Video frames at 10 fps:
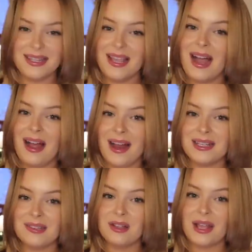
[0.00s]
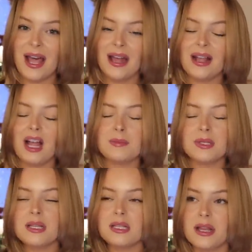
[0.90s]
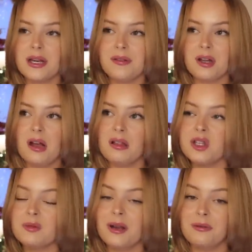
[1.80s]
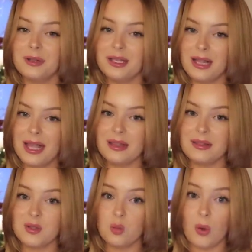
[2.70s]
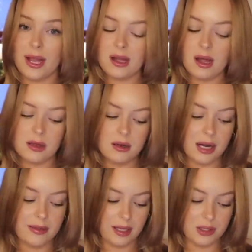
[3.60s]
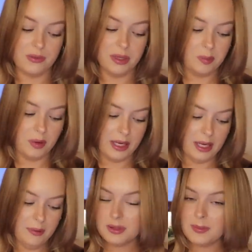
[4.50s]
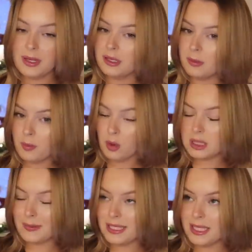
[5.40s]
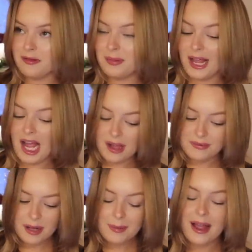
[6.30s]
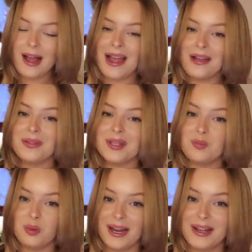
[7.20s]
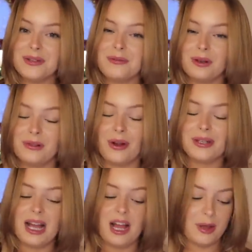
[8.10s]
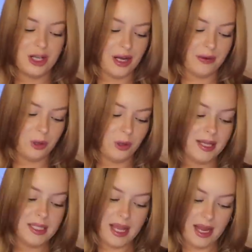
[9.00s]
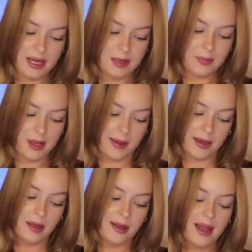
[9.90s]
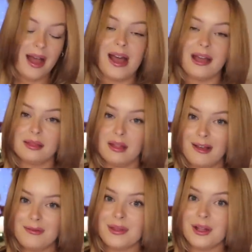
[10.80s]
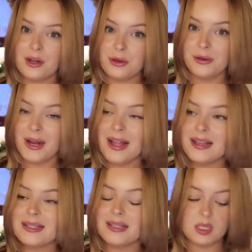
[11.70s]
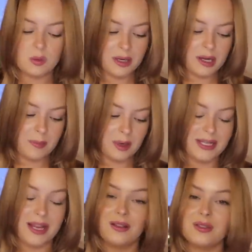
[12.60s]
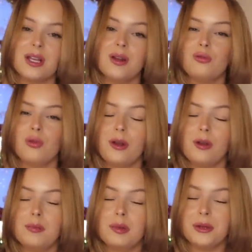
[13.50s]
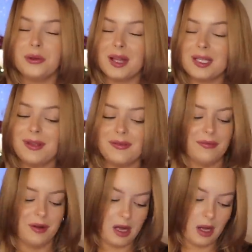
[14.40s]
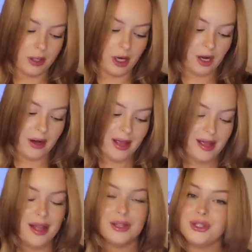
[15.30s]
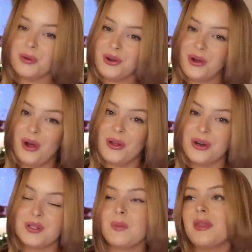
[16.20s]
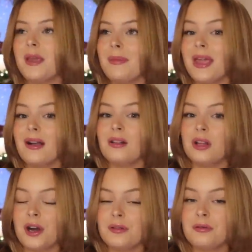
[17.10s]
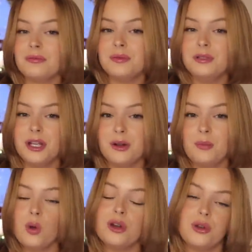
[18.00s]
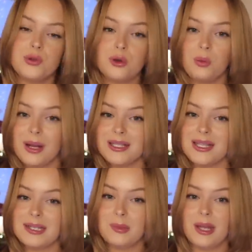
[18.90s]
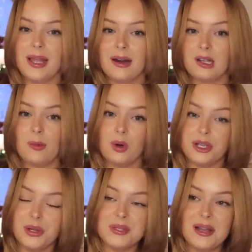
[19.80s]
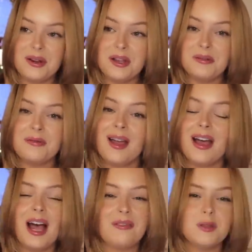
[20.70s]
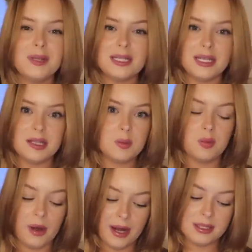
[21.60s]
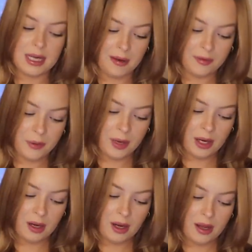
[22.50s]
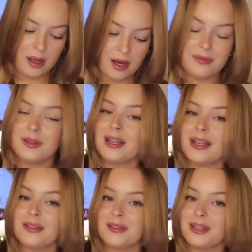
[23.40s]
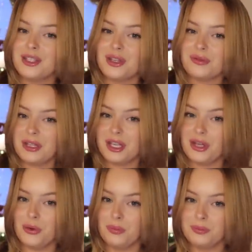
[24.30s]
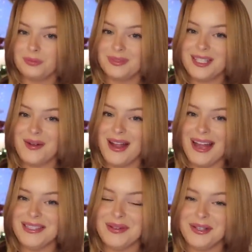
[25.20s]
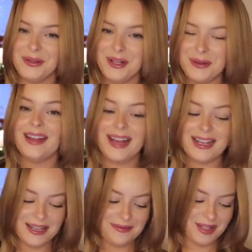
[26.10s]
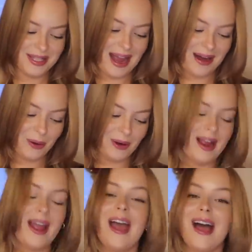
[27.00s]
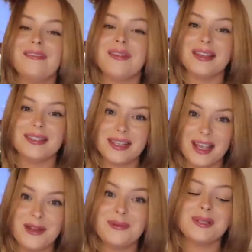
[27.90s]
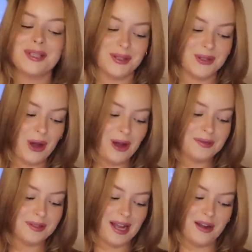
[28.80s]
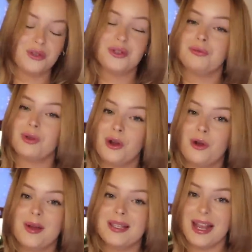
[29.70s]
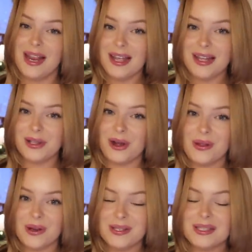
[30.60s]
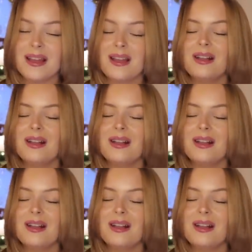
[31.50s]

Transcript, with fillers: the eye to look at. It comes in a ton of different colors, but I really like this white color. I think it's really pretty. Something a little bit more expensive, but I have had my eye on this brand for a long time in general. It's Annie Bing. I love their crew necks. This one in particular, it's like a royal blue. That's my favorite color. It's $200, but they make a lot of, you know, more neutral ones that someone can get a lot more use out of. I've just been seeing this brand everywhere. I feel like it's just really cute. so I had to include it. And lastly for this category, I have a Skims soft lounge robe. It's $88.